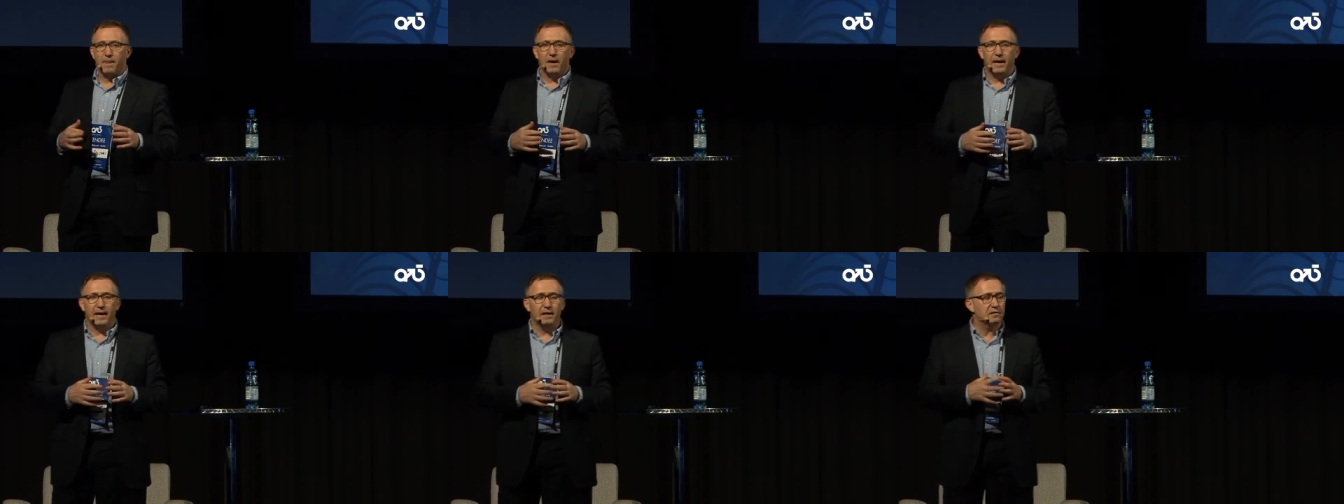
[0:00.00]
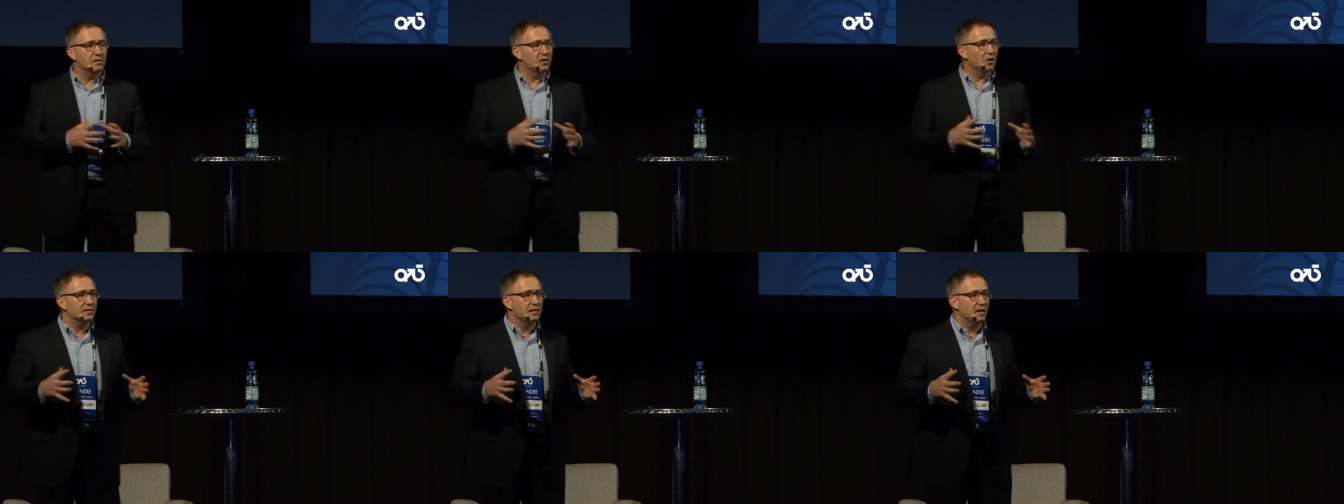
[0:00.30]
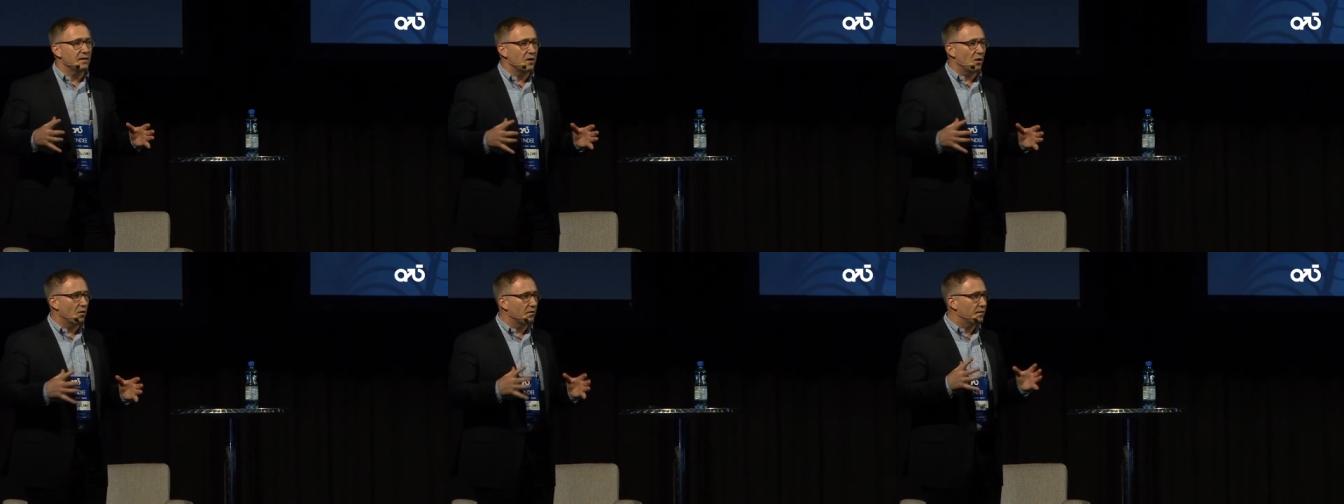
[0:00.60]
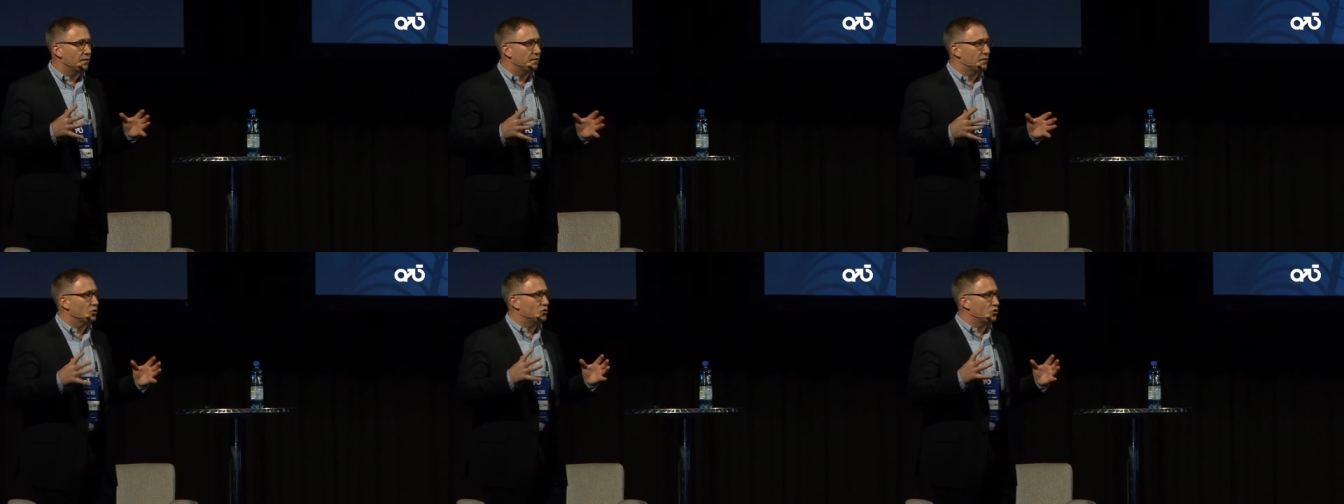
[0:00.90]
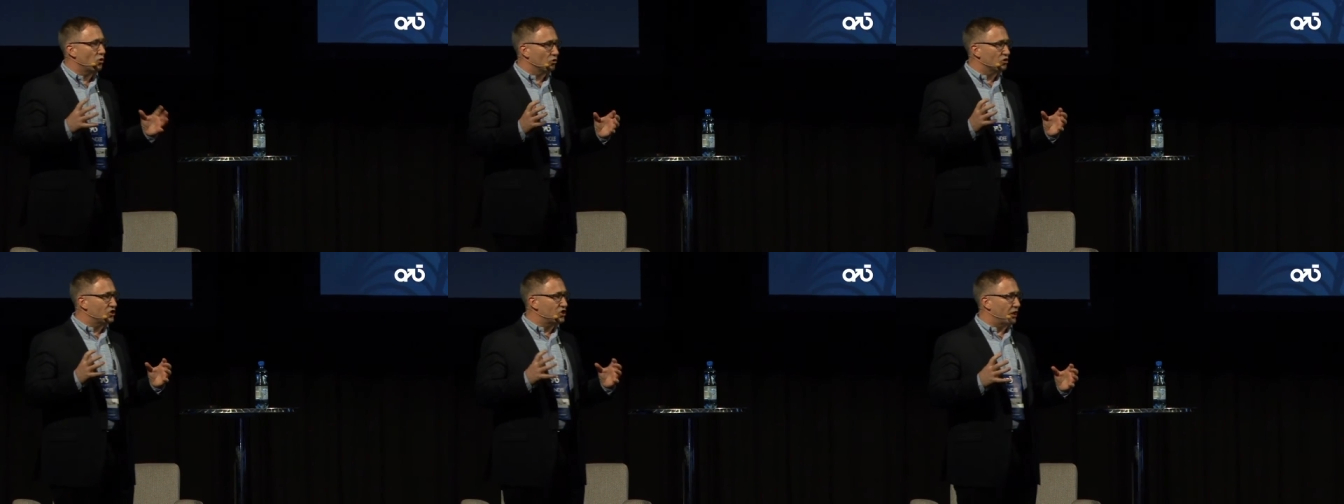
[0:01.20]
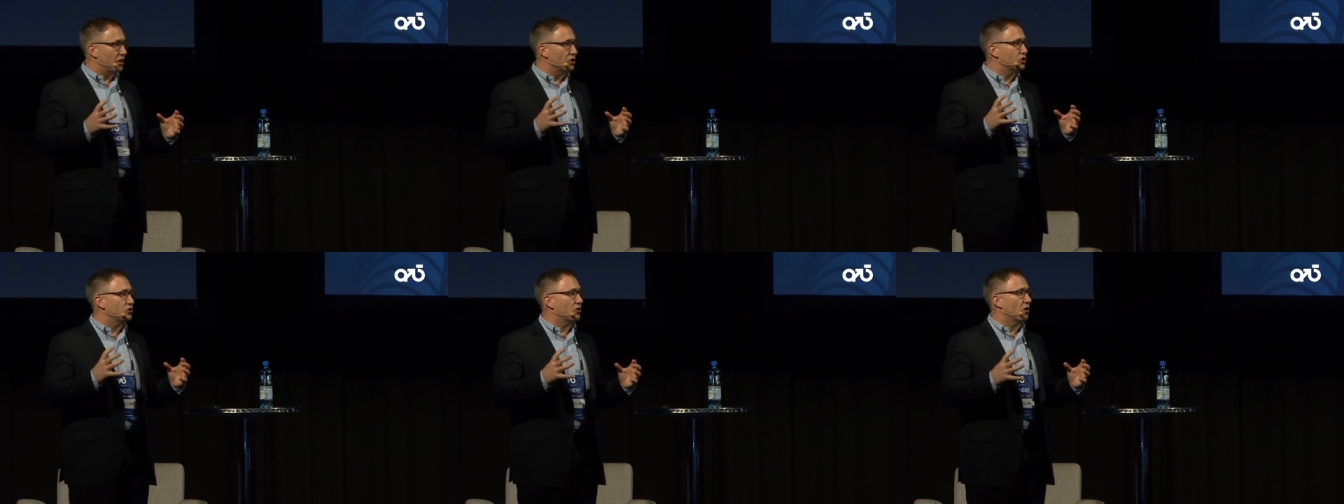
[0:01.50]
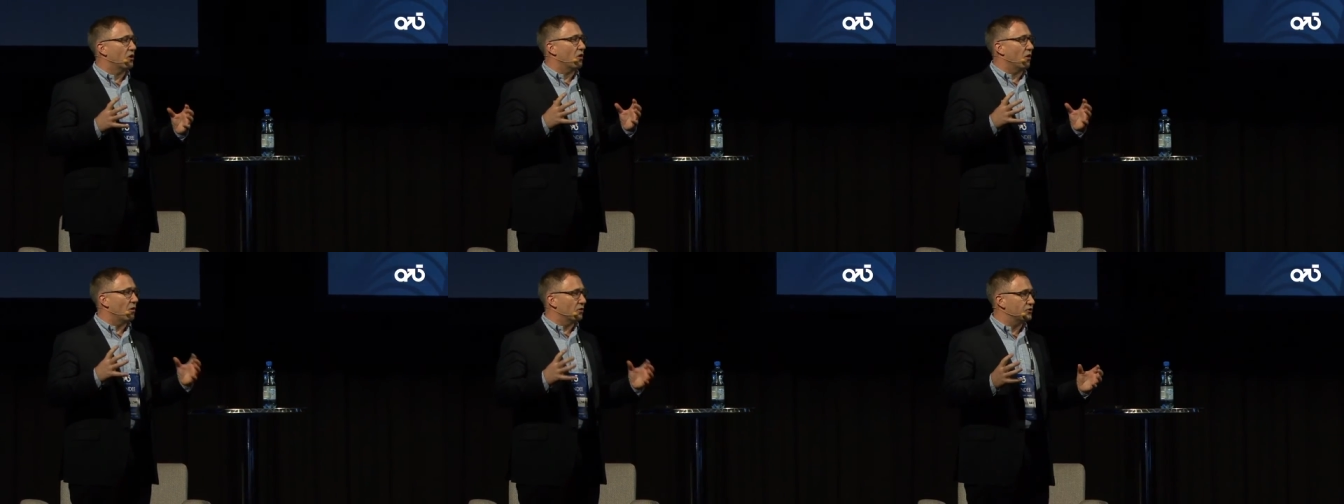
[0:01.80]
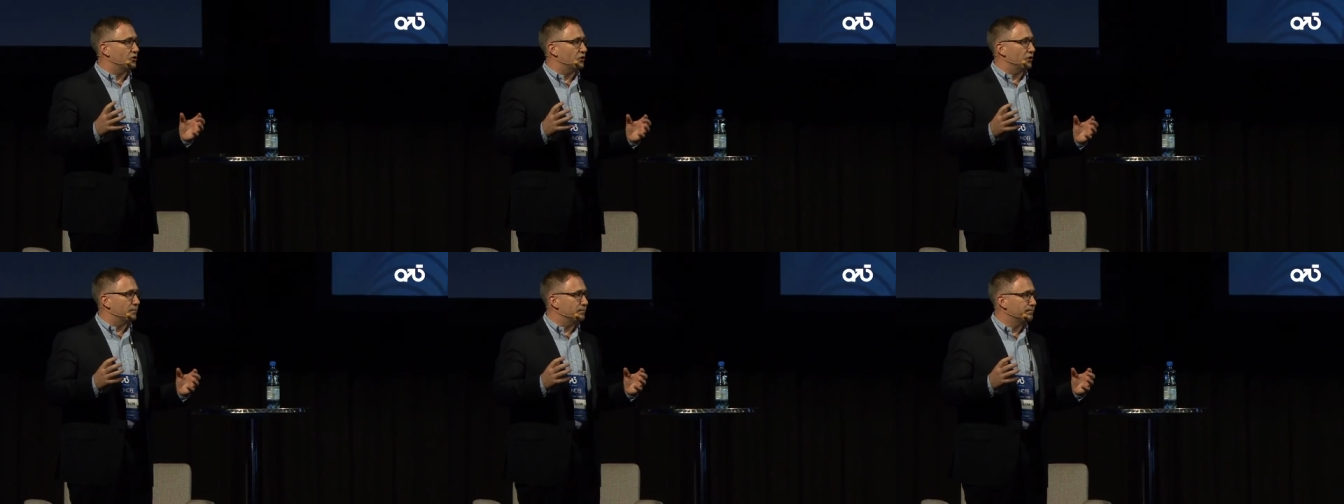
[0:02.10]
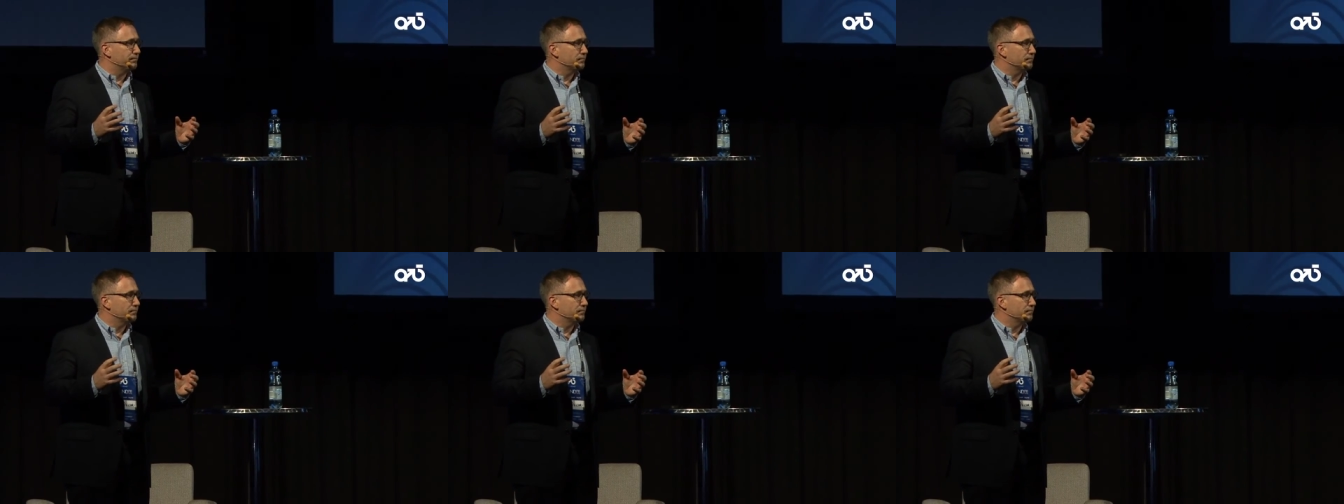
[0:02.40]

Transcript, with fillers: It's not enough if you don't change the culture.